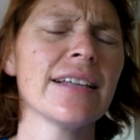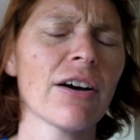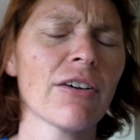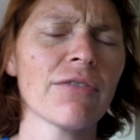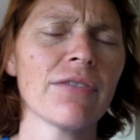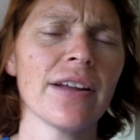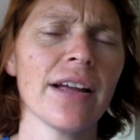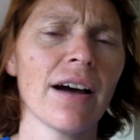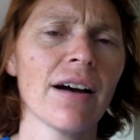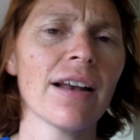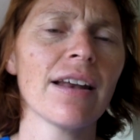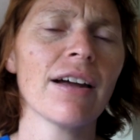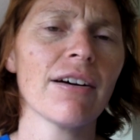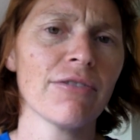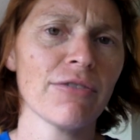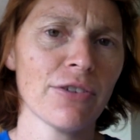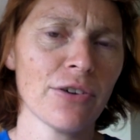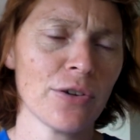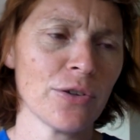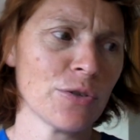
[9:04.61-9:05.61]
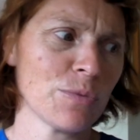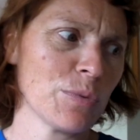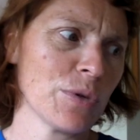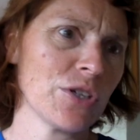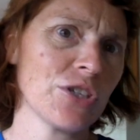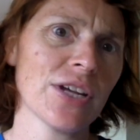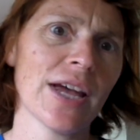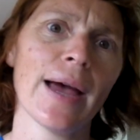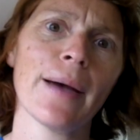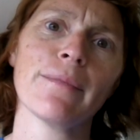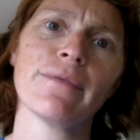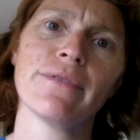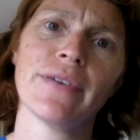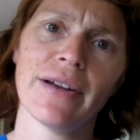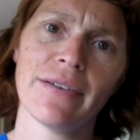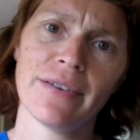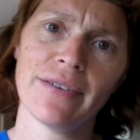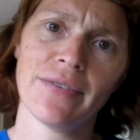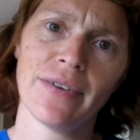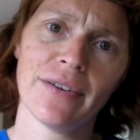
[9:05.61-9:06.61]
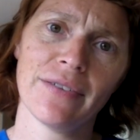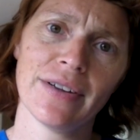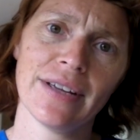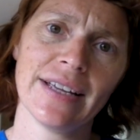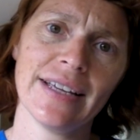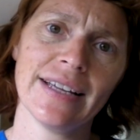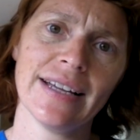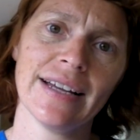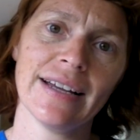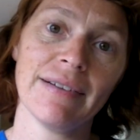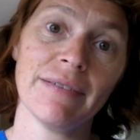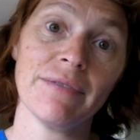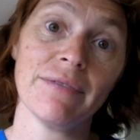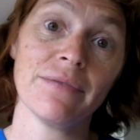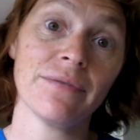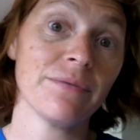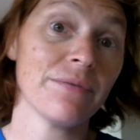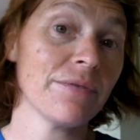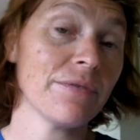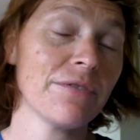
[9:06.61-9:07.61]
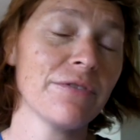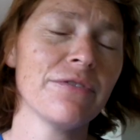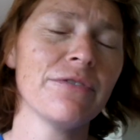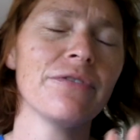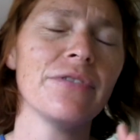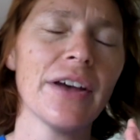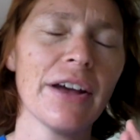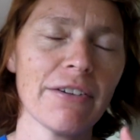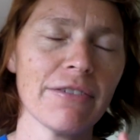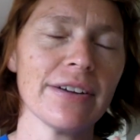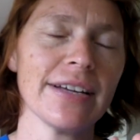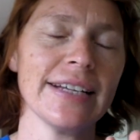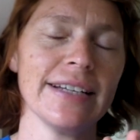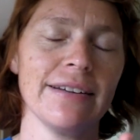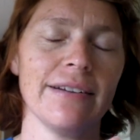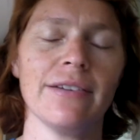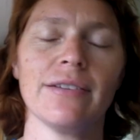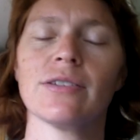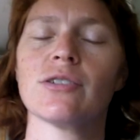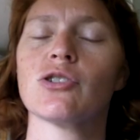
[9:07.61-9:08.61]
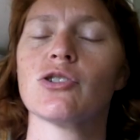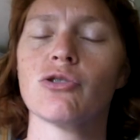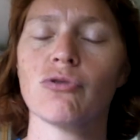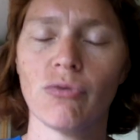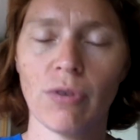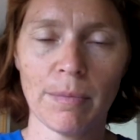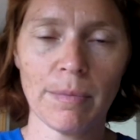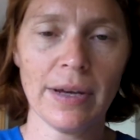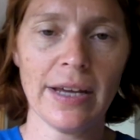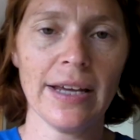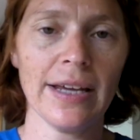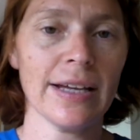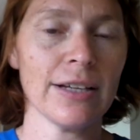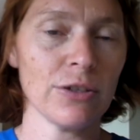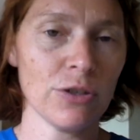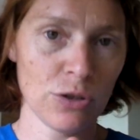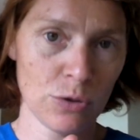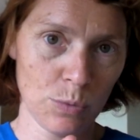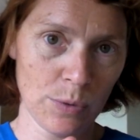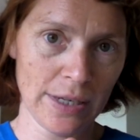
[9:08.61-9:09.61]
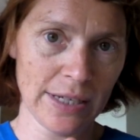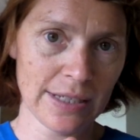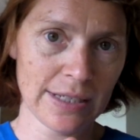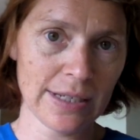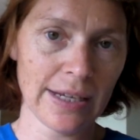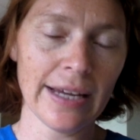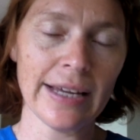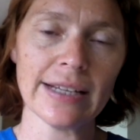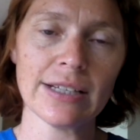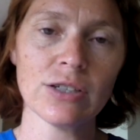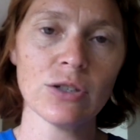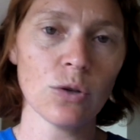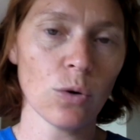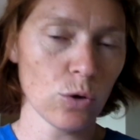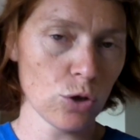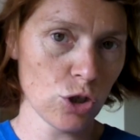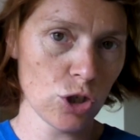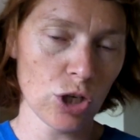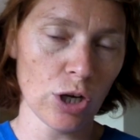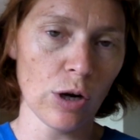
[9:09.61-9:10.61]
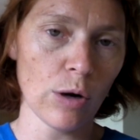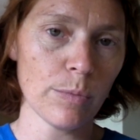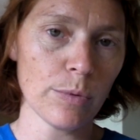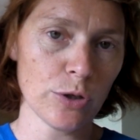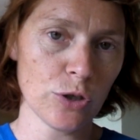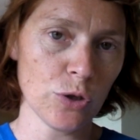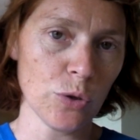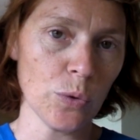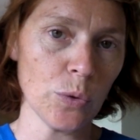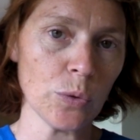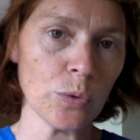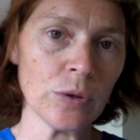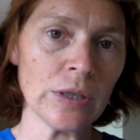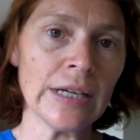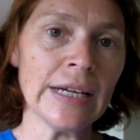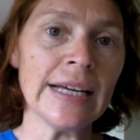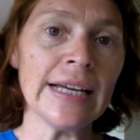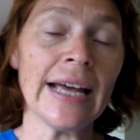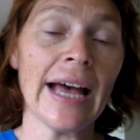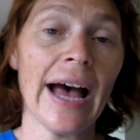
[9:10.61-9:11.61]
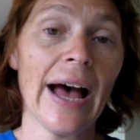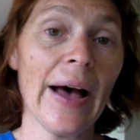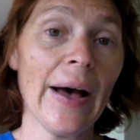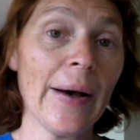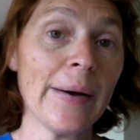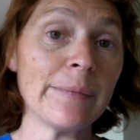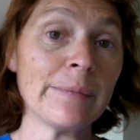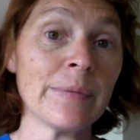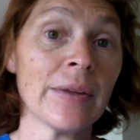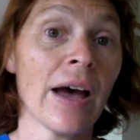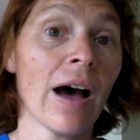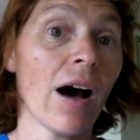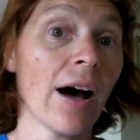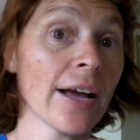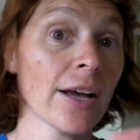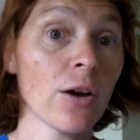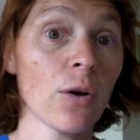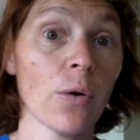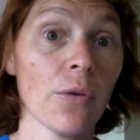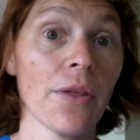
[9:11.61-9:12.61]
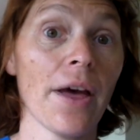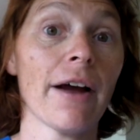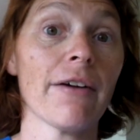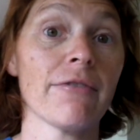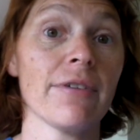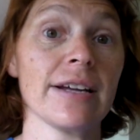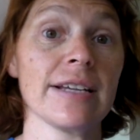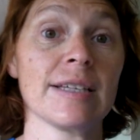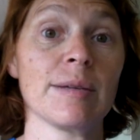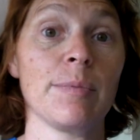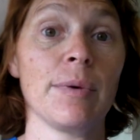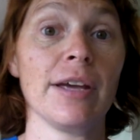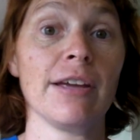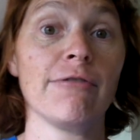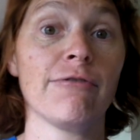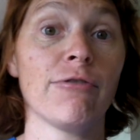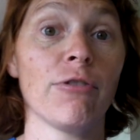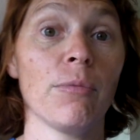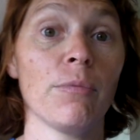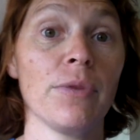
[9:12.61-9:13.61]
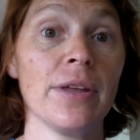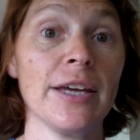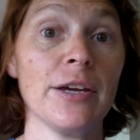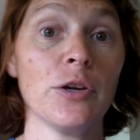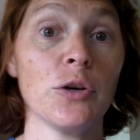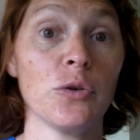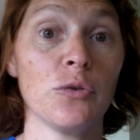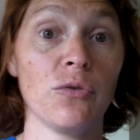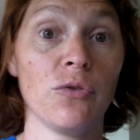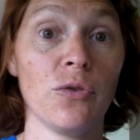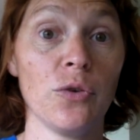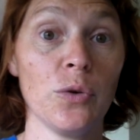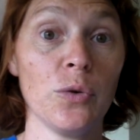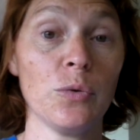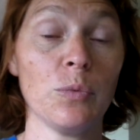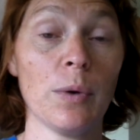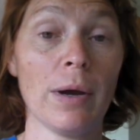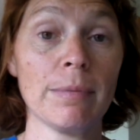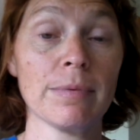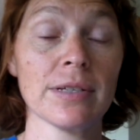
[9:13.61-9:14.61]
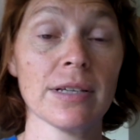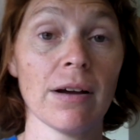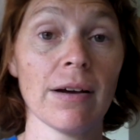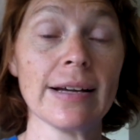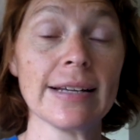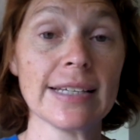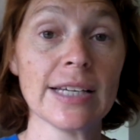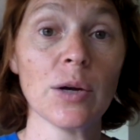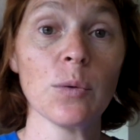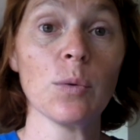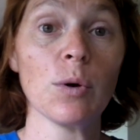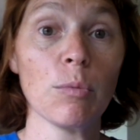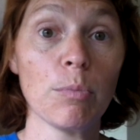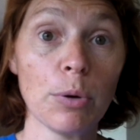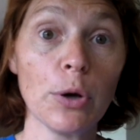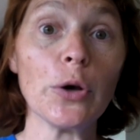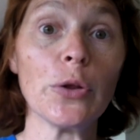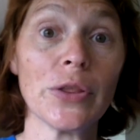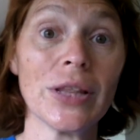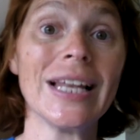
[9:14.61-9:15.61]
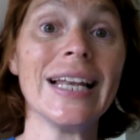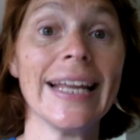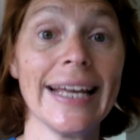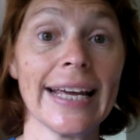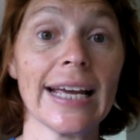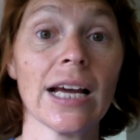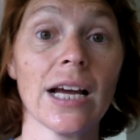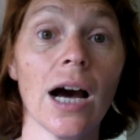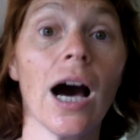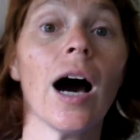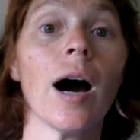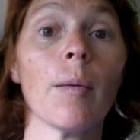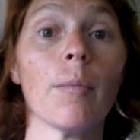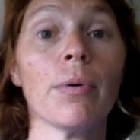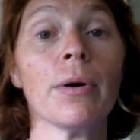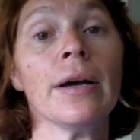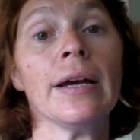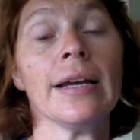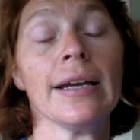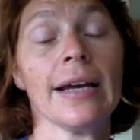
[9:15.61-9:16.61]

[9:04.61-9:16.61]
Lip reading: lovely. I love gooseberry jam. Very, very, very scrummy and sweet. It's not sharp at all. I got that recipe from the Good Food website, so we'll put the link up